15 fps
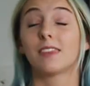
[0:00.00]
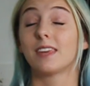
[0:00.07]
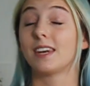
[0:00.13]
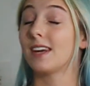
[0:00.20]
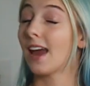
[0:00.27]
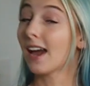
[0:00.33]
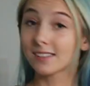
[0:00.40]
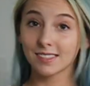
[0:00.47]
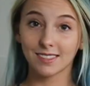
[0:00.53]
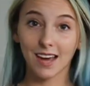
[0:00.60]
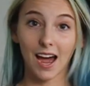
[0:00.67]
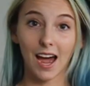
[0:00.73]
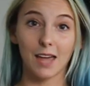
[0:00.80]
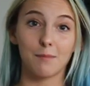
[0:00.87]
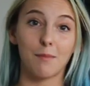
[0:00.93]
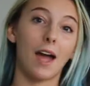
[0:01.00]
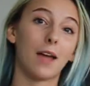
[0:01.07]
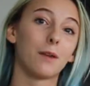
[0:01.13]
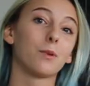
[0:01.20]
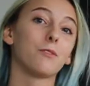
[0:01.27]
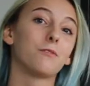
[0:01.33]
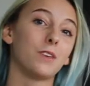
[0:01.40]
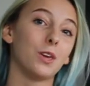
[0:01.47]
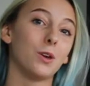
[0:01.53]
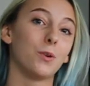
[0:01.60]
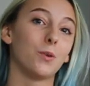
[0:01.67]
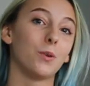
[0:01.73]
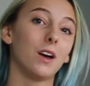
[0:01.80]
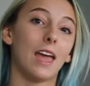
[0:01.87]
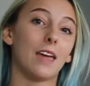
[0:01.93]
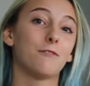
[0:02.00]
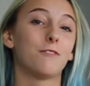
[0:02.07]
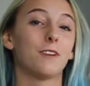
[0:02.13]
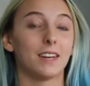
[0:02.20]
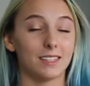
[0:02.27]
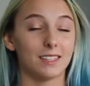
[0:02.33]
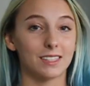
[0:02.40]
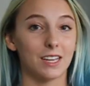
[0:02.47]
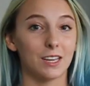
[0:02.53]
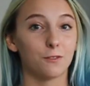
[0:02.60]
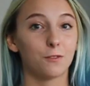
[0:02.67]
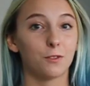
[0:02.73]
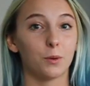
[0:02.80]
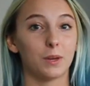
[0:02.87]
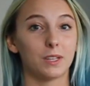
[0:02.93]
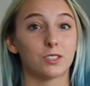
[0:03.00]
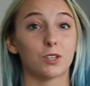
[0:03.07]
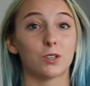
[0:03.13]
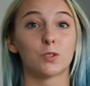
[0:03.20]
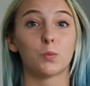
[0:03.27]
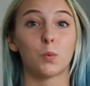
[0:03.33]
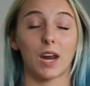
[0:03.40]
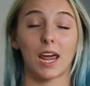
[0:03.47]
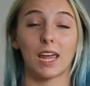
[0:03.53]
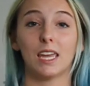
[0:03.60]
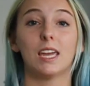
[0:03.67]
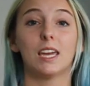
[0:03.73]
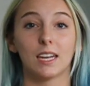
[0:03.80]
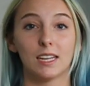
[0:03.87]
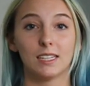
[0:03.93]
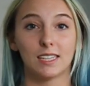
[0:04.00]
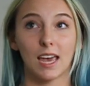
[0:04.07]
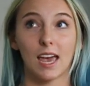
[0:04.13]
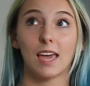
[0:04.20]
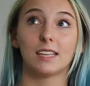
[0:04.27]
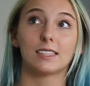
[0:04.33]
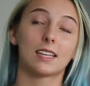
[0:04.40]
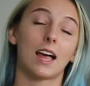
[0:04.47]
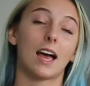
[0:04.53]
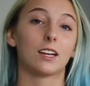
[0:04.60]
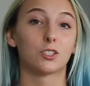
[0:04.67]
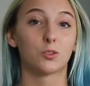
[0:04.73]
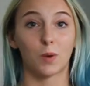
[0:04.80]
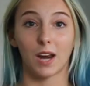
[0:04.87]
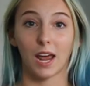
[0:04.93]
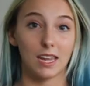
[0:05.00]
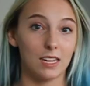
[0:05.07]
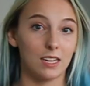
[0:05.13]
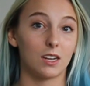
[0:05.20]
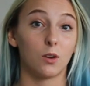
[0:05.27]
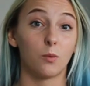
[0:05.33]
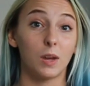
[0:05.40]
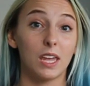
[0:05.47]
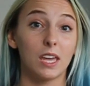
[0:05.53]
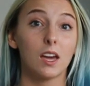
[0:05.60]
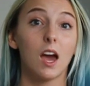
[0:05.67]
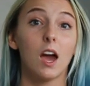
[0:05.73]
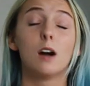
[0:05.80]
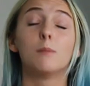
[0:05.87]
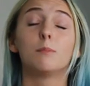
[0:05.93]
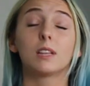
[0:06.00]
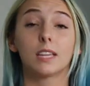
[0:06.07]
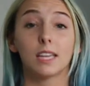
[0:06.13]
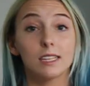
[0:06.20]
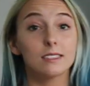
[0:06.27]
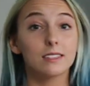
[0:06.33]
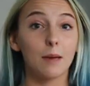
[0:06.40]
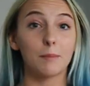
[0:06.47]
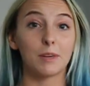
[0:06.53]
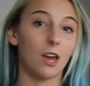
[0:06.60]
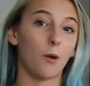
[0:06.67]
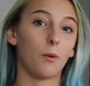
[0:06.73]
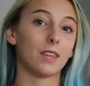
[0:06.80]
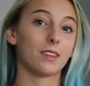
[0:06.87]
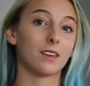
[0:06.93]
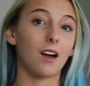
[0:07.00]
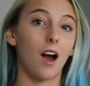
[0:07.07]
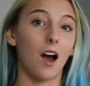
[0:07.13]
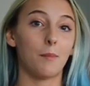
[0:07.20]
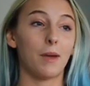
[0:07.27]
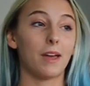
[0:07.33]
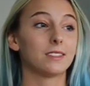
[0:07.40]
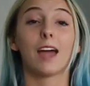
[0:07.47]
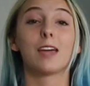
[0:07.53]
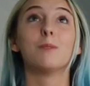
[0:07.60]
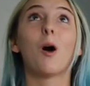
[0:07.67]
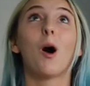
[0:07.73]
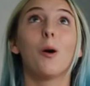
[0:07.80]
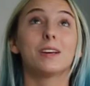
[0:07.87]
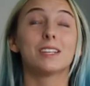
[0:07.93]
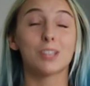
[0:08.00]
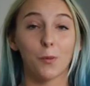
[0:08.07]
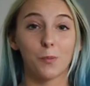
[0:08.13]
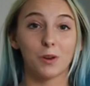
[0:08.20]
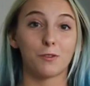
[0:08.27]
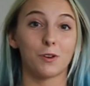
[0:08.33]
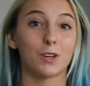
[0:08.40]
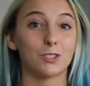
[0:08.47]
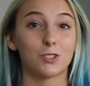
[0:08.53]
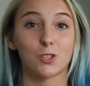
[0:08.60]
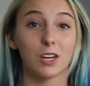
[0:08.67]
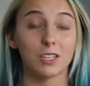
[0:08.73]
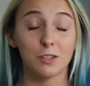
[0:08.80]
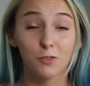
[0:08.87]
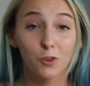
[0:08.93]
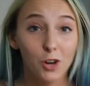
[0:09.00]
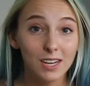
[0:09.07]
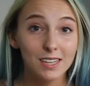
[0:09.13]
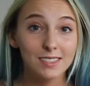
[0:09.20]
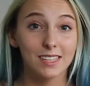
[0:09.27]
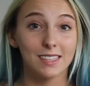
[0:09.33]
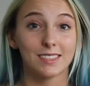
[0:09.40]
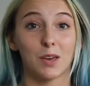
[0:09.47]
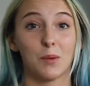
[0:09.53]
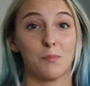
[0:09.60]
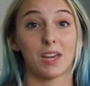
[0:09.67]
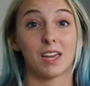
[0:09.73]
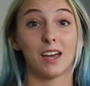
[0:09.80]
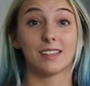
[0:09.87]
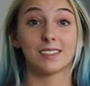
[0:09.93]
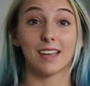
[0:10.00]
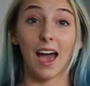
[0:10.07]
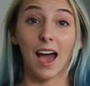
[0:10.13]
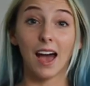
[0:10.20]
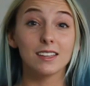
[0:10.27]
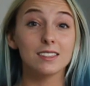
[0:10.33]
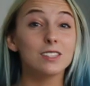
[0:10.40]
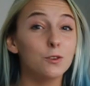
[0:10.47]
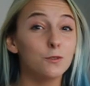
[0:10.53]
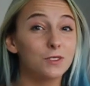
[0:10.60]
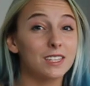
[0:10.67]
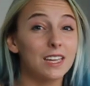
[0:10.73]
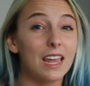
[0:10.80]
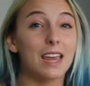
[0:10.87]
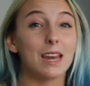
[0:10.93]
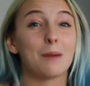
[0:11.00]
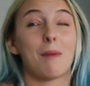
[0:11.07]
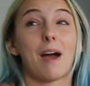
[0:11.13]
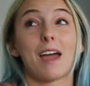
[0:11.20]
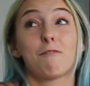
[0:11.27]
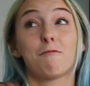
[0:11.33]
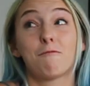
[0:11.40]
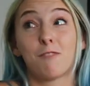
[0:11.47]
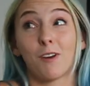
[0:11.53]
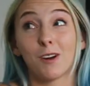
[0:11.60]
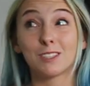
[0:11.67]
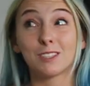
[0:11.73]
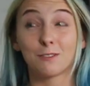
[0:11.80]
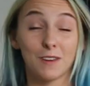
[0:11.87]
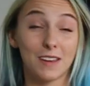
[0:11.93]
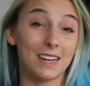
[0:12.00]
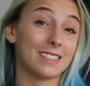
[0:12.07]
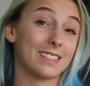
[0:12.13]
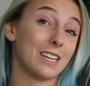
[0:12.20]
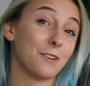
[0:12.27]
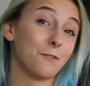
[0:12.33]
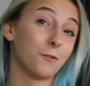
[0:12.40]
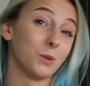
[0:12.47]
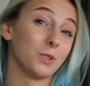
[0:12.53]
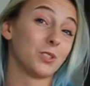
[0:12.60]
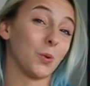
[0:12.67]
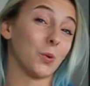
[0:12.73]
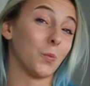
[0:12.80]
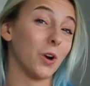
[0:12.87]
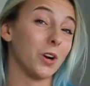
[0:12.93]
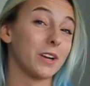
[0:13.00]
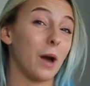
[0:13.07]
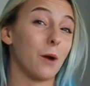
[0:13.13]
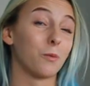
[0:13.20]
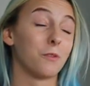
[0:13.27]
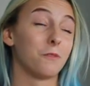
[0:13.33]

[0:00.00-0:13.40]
the next time I review a fitness influencer's what I eat in a day / what I eat in a week, please let me know in the comments. I am always open for constructive criticism because, as you've seen, my first fitness influencer workout